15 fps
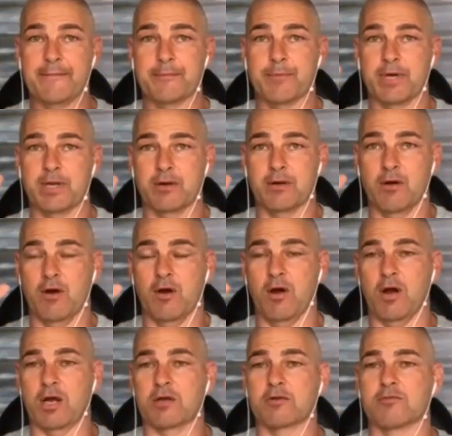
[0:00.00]
but
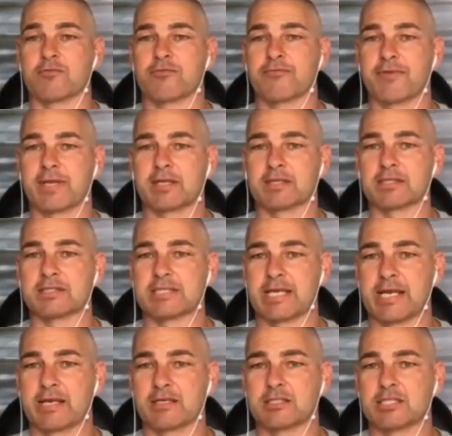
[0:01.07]
I could feel his
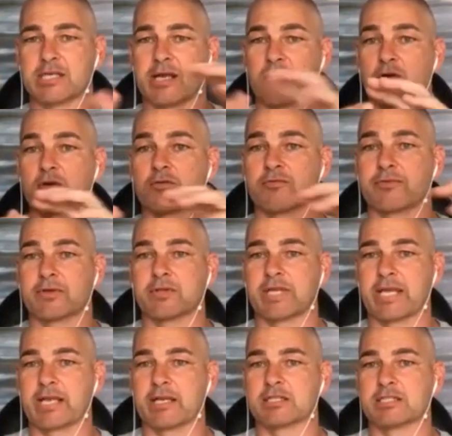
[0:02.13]
energy, and I could feel the
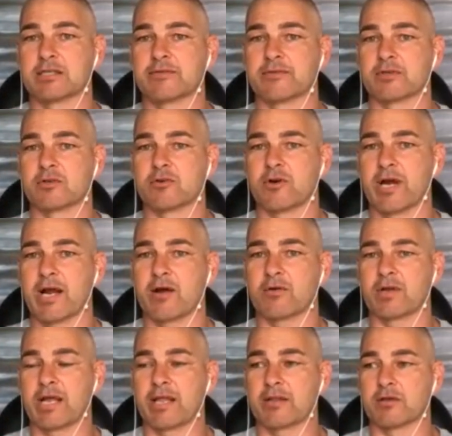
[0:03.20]
energy of the crowd,
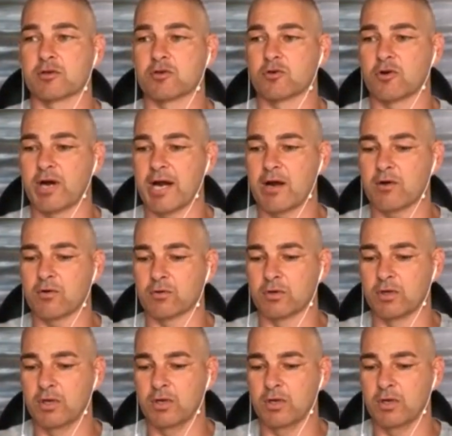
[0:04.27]
and the crowd